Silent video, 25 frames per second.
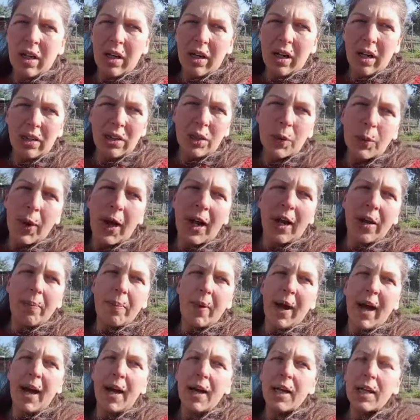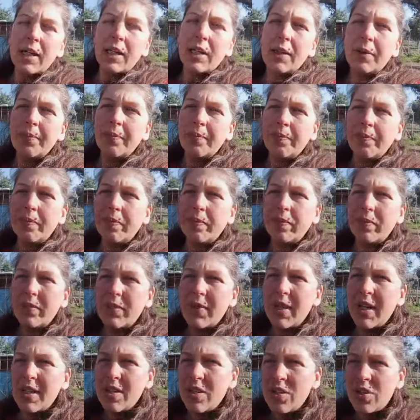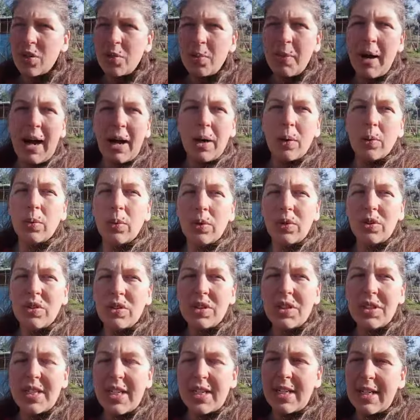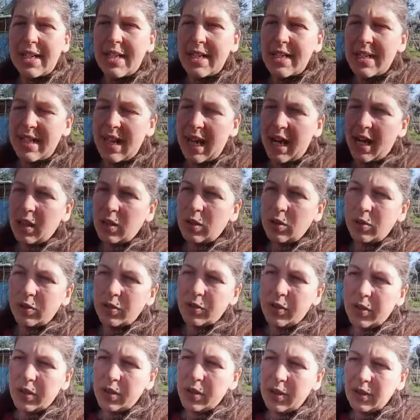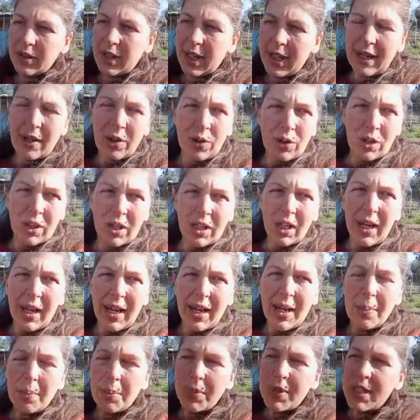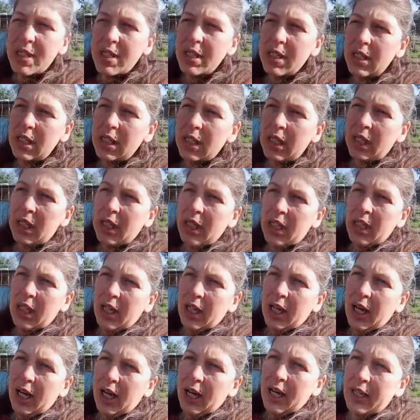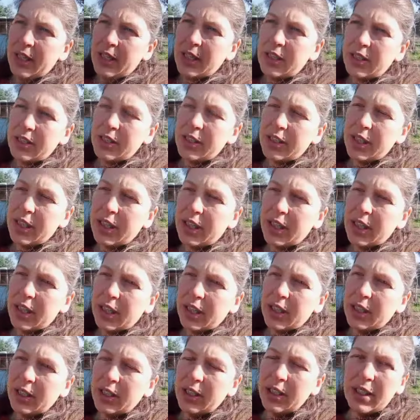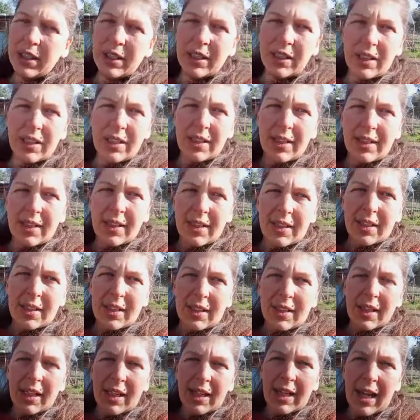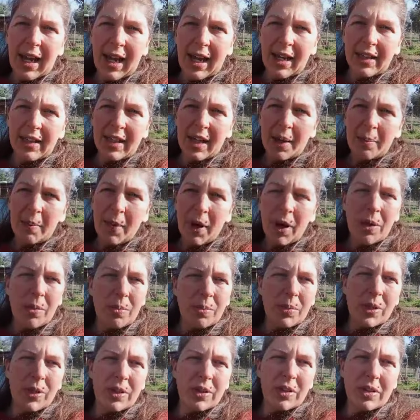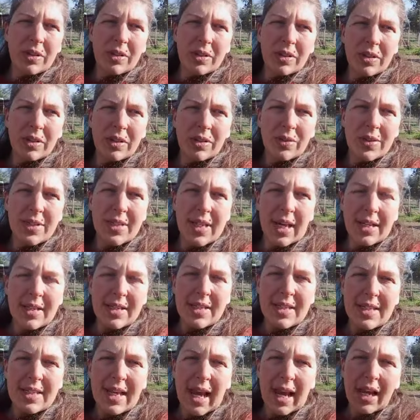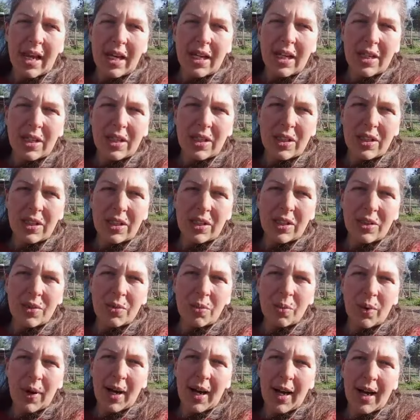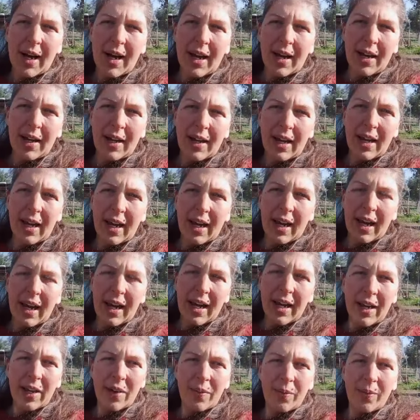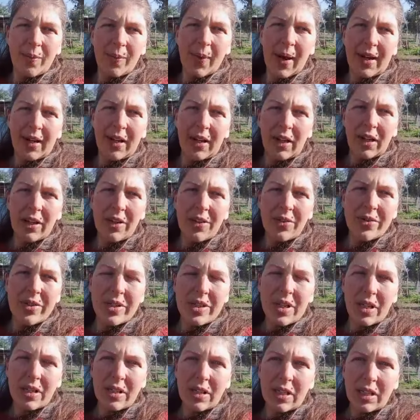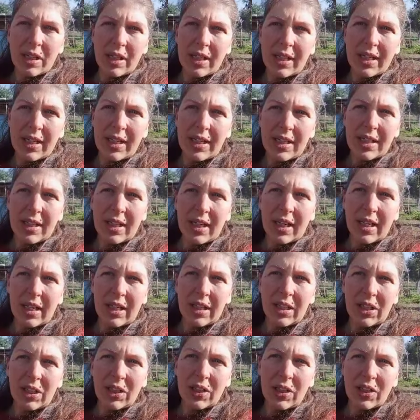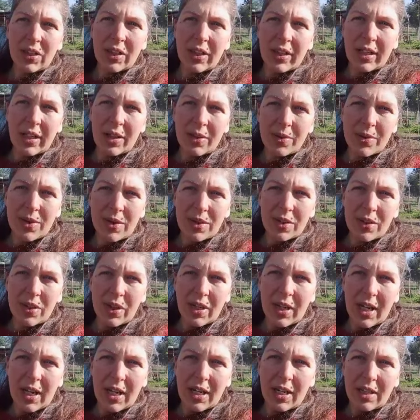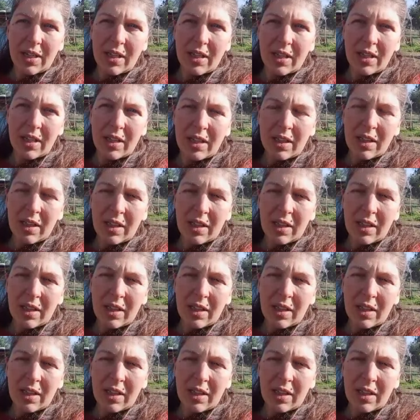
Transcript: And on the way back it somehow undid itself, like unclipped, and he had that moment, there was that second where it went loose on the lead, and I was looking,